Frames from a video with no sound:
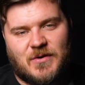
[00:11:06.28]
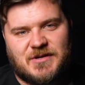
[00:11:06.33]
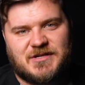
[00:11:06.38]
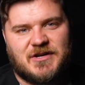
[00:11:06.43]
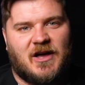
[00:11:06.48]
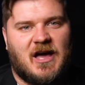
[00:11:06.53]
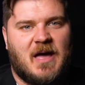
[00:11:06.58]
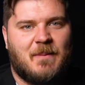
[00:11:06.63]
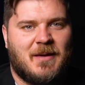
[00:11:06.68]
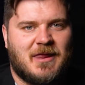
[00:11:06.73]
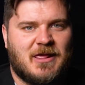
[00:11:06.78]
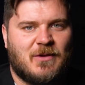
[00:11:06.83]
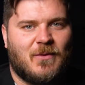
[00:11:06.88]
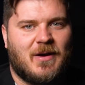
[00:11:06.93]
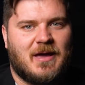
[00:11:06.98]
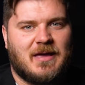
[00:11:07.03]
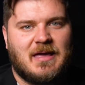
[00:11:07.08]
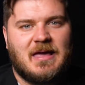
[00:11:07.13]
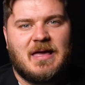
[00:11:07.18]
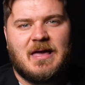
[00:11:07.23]
a time
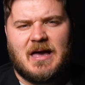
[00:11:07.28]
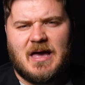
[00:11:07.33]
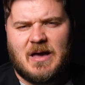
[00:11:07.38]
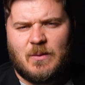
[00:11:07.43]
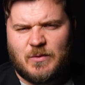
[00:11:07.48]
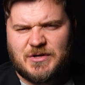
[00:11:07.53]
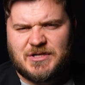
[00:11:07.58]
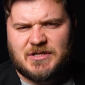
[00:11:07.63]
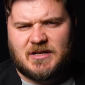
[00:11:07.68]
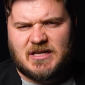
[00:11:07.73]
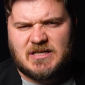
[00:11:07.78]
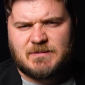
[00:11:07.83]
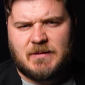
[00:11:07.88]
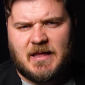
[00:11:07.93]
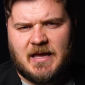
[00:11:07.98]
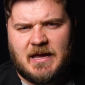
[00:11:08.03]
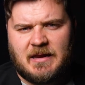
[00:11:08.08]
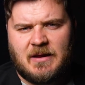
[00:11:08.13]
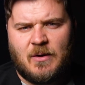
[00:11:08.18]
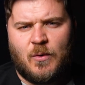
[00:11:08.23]
anyway, and we shall
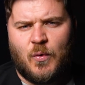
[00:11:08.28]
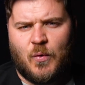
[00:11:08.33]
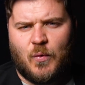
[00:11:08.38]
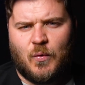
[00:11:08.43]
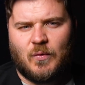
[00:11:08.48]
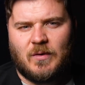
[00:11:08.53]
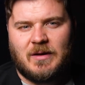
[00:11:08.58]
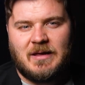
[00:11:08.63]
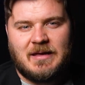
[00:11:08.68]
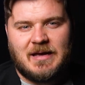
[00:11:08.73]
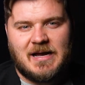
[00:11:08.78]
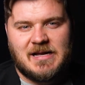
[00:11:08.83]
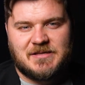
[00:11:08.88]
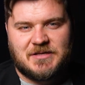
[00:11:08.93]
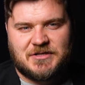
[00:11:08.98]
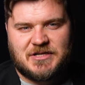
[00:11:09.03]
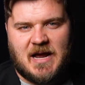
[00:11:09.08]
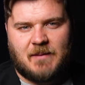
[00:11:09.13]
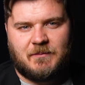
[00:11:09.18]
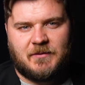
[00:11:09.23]
explain all as
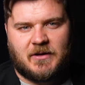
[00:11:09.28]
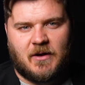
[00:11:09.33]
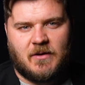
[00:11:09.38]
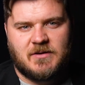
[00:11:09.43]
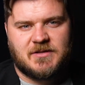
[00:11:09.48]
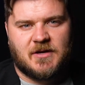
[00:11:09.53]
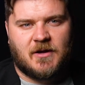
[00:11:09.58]
the chapter goes